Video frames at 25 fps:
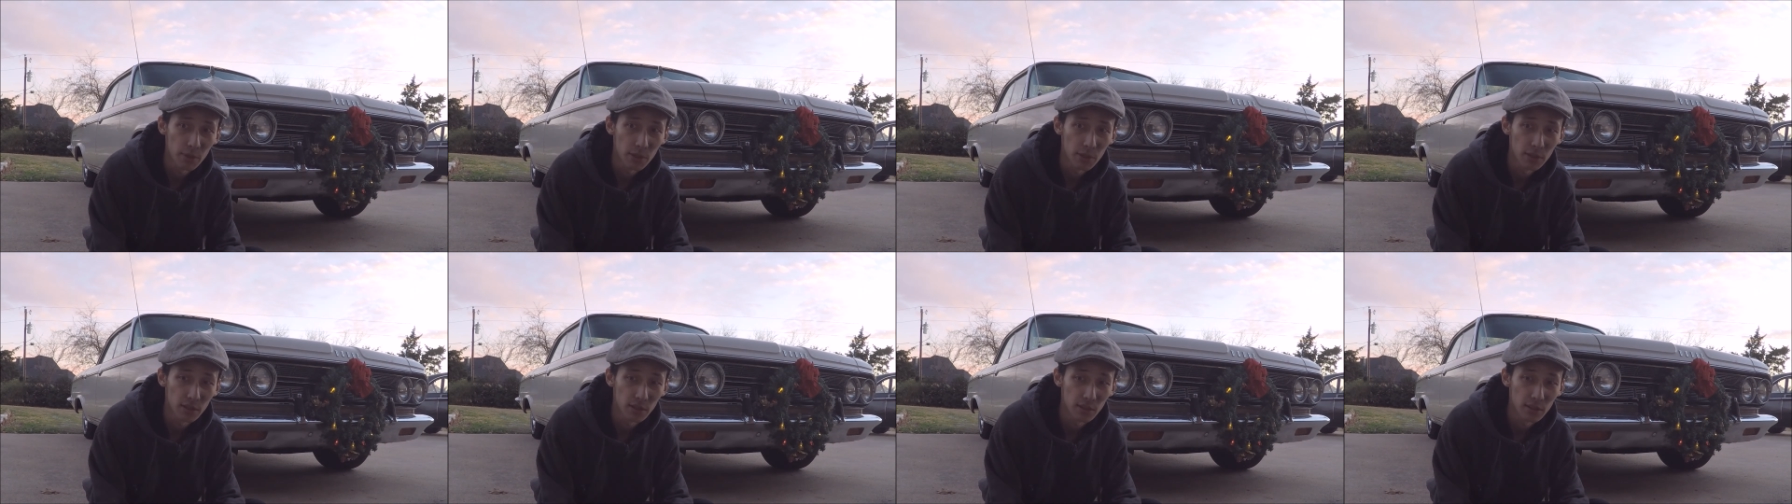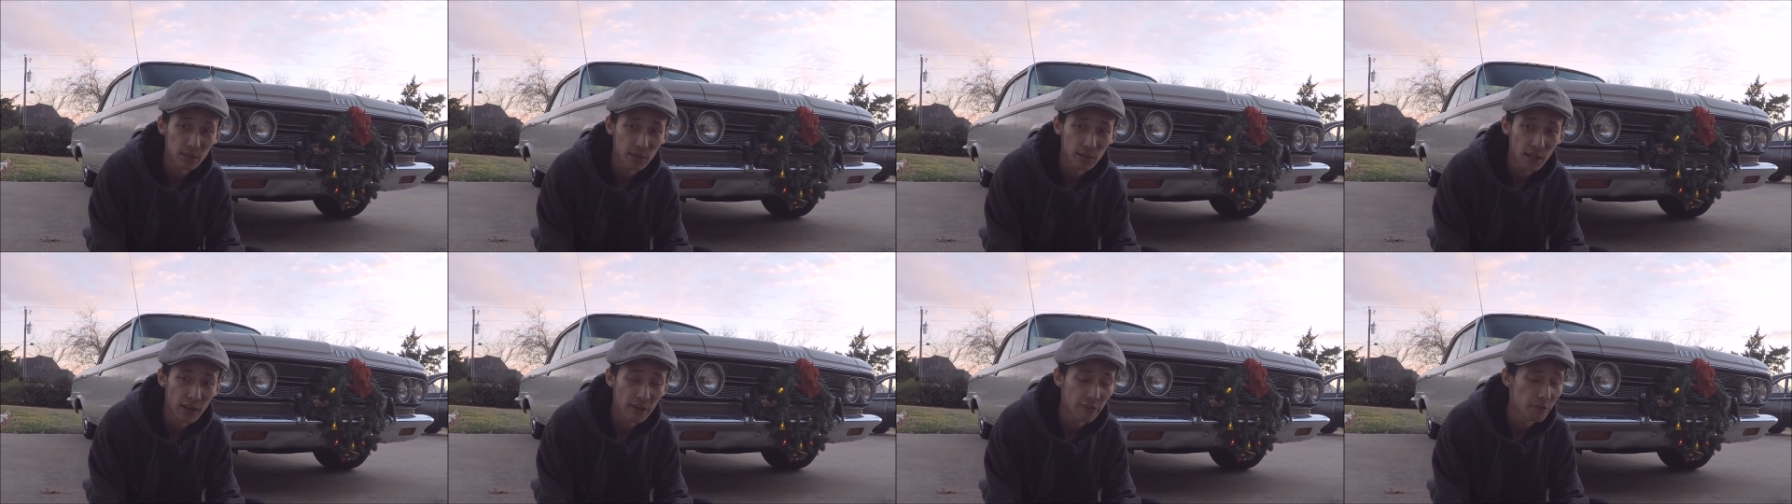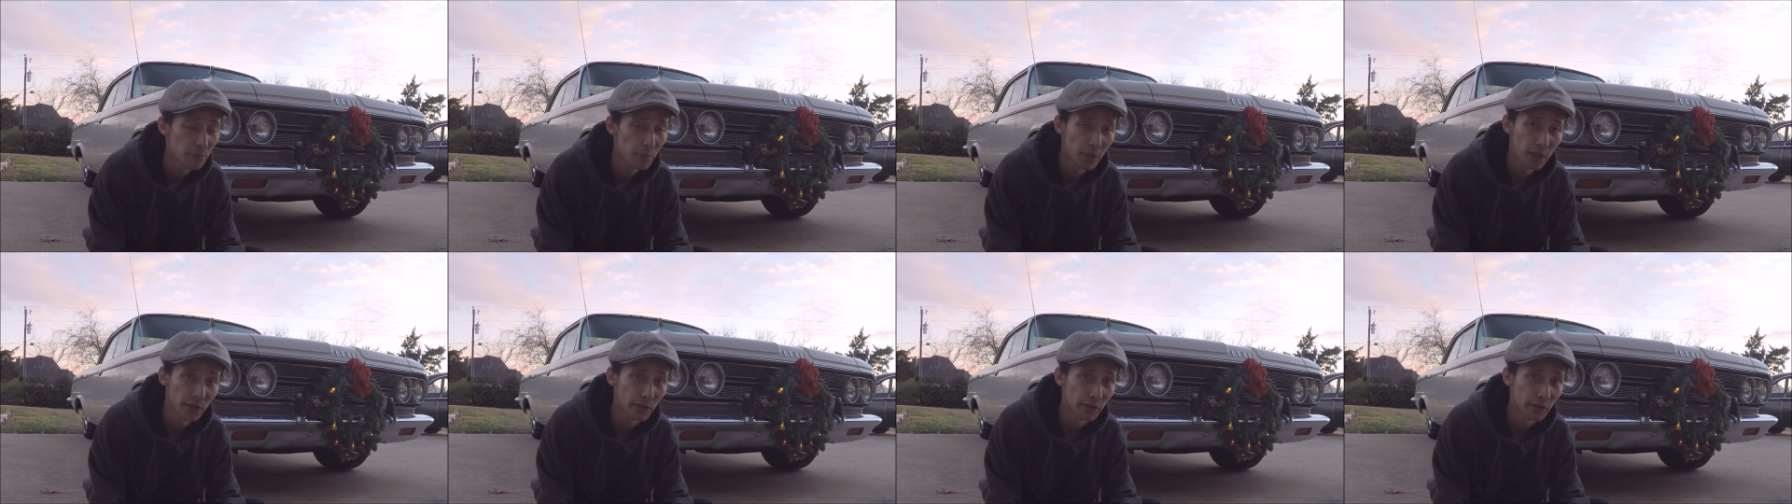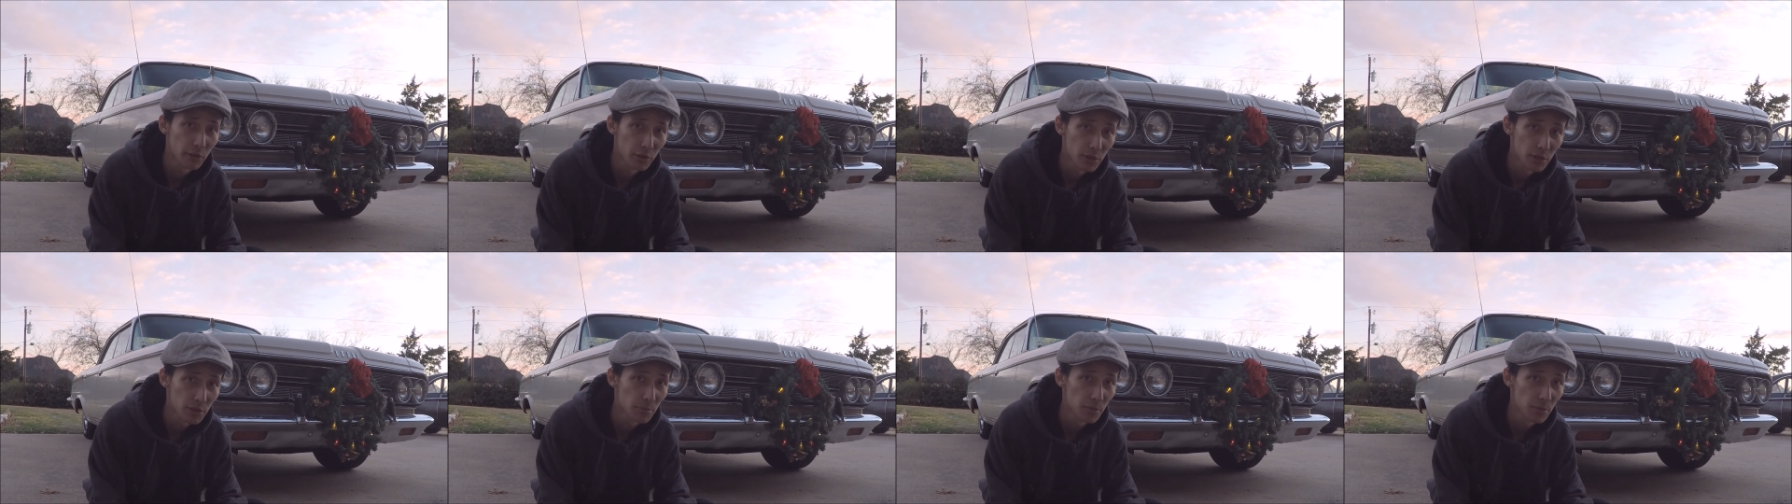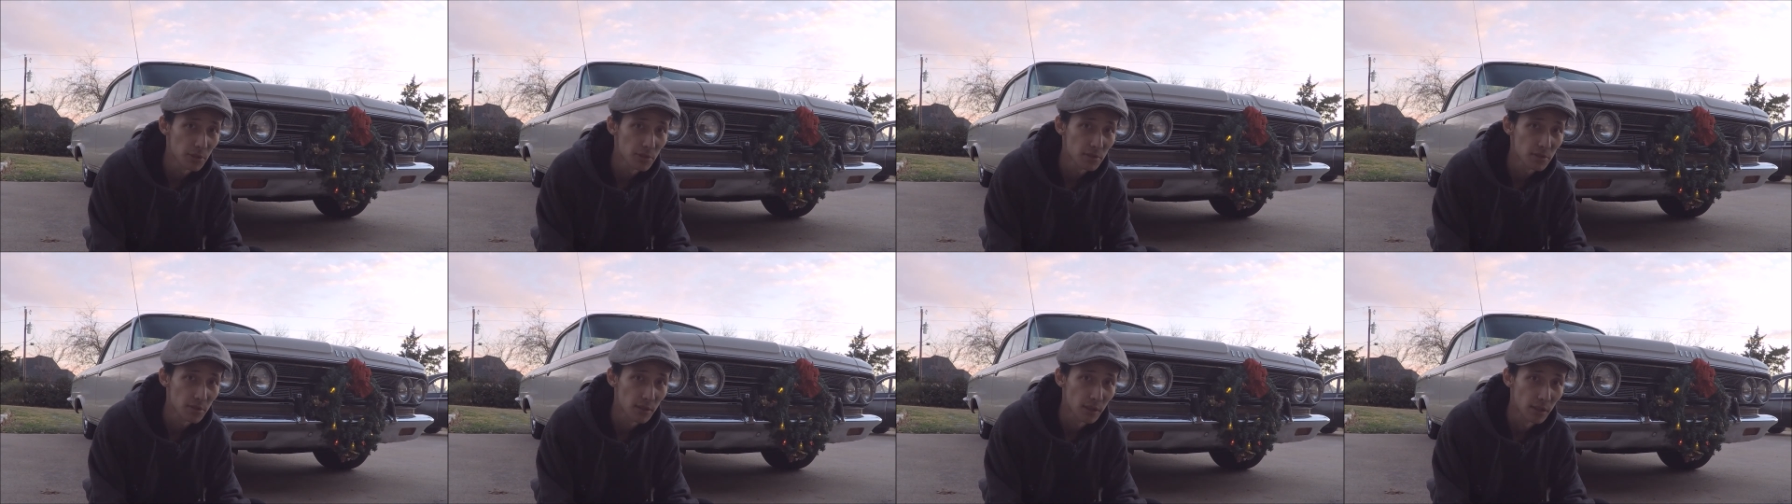And uh, have a Merry
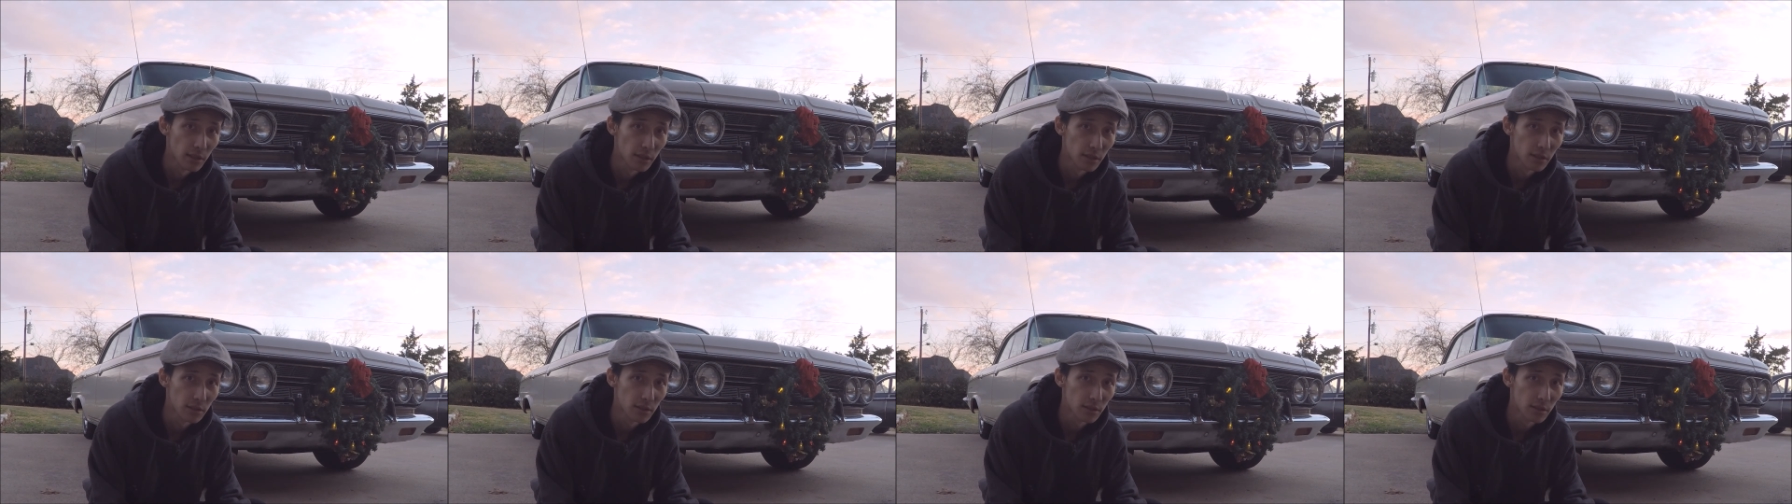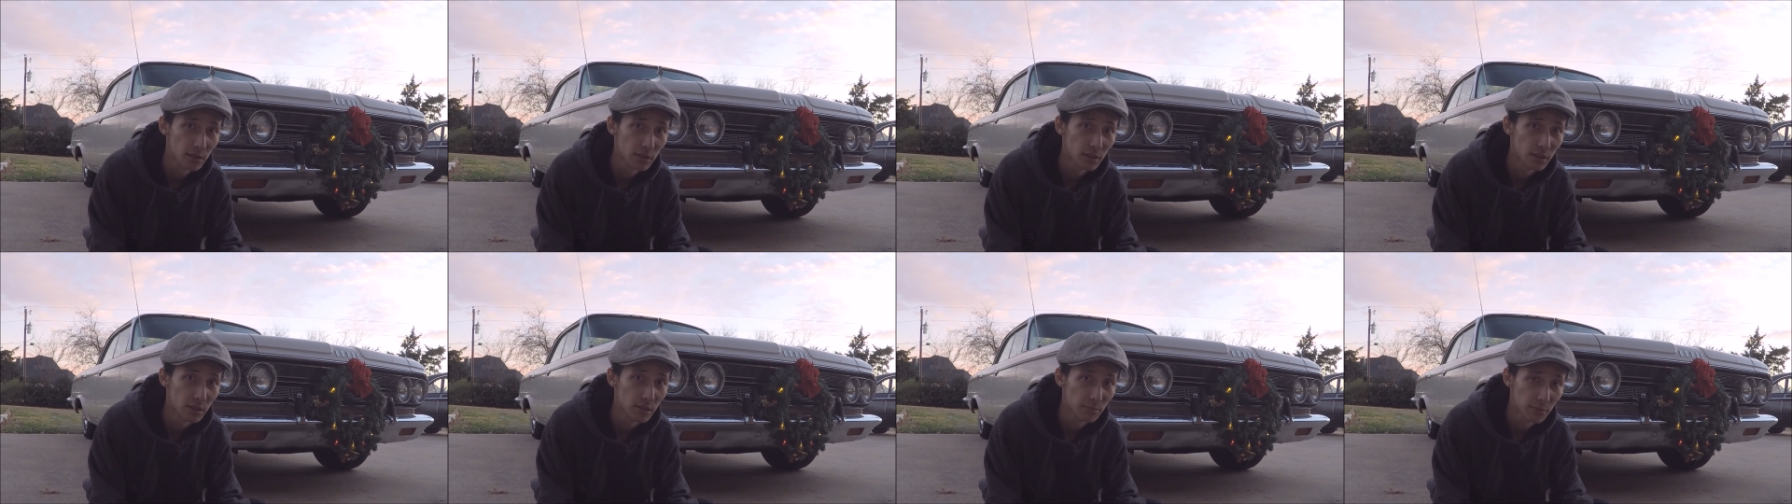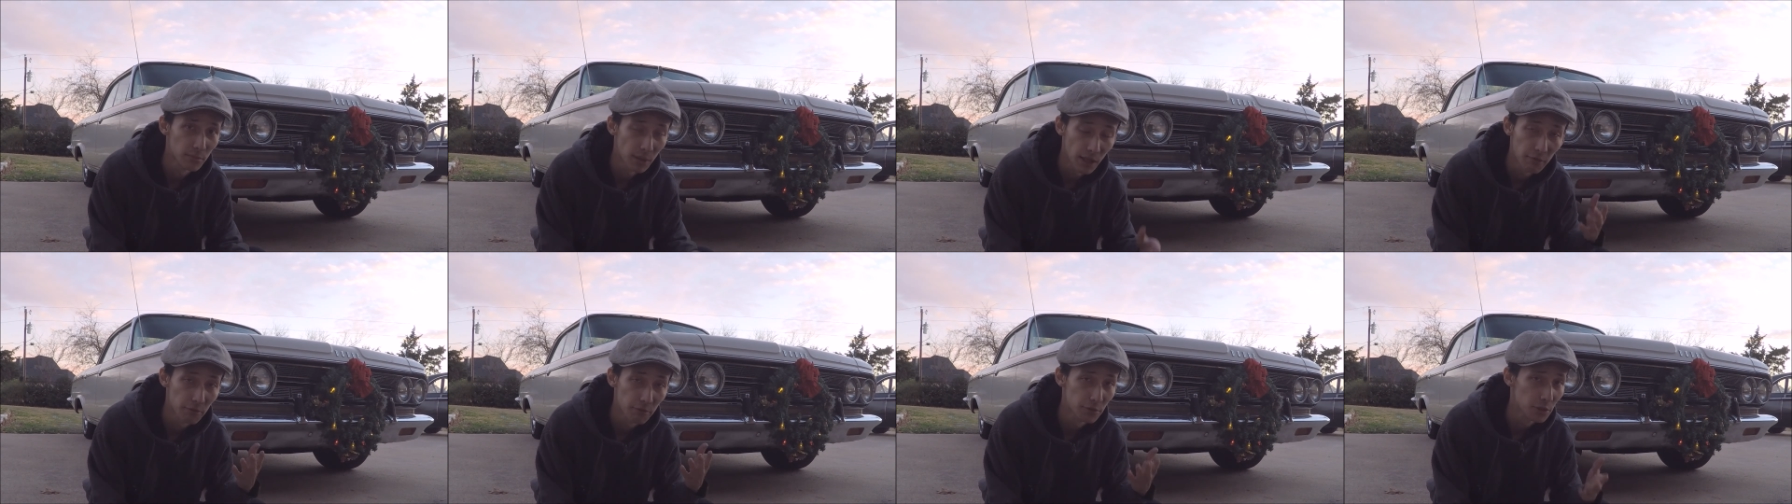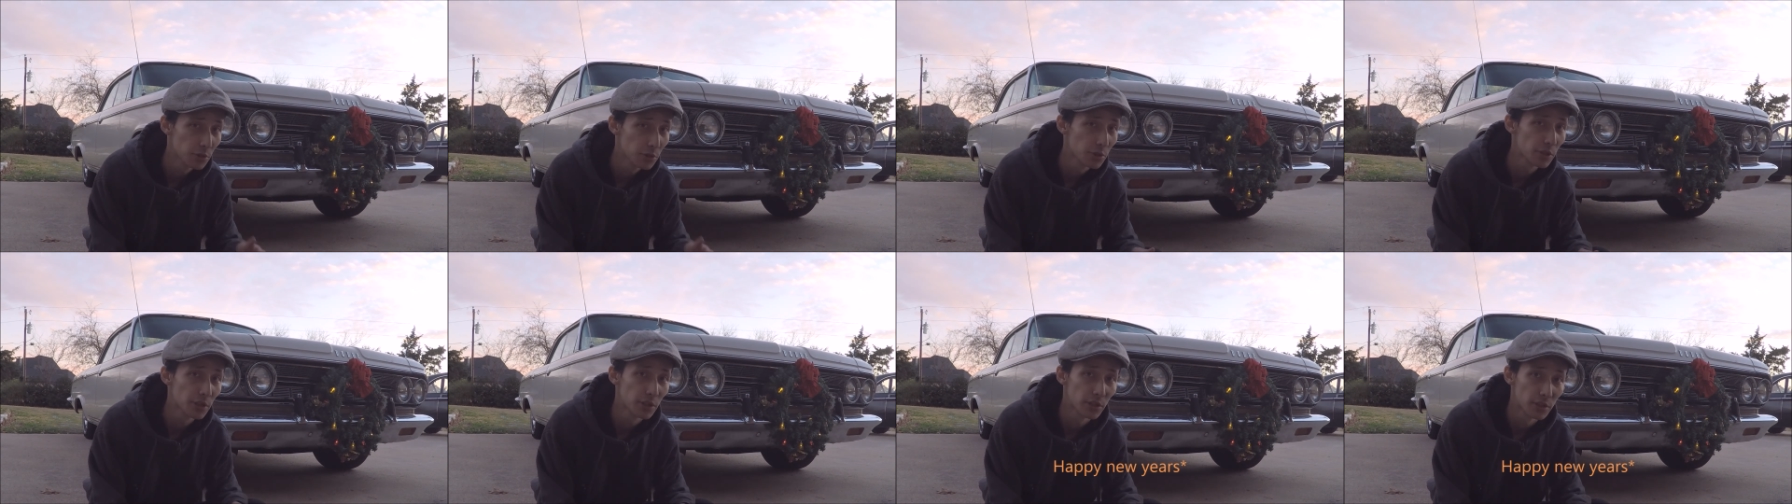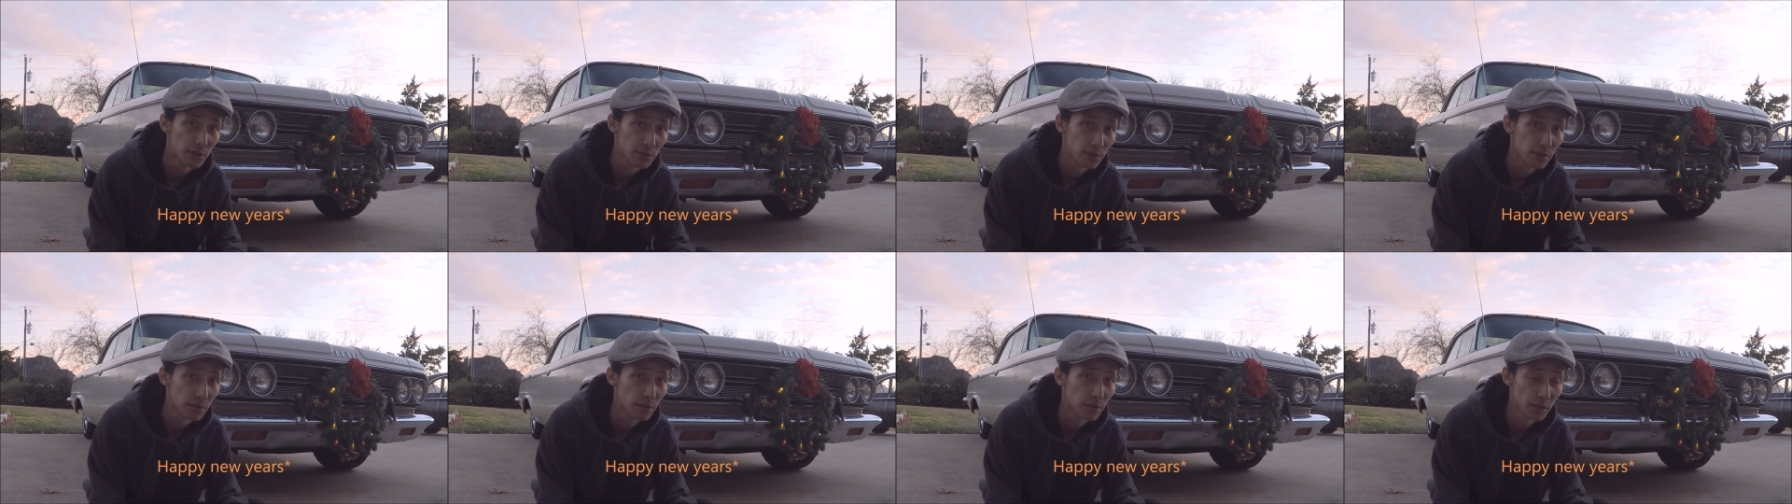Christmas and uh, have a New
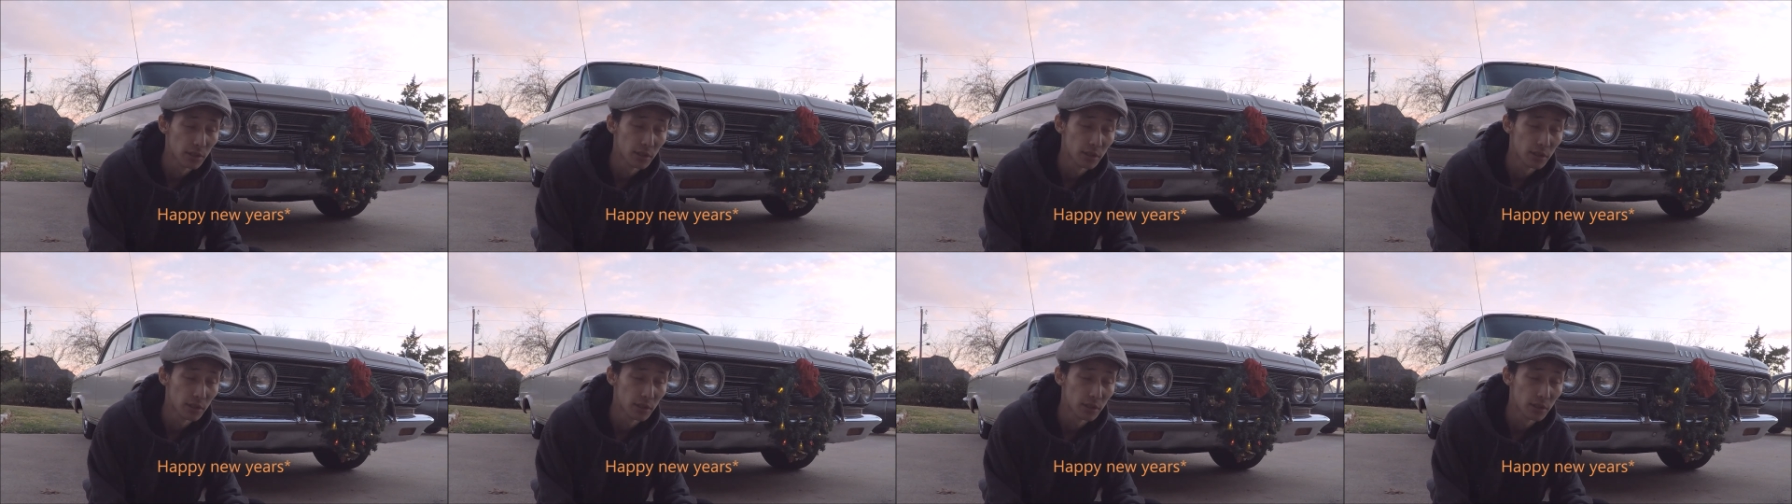Year's.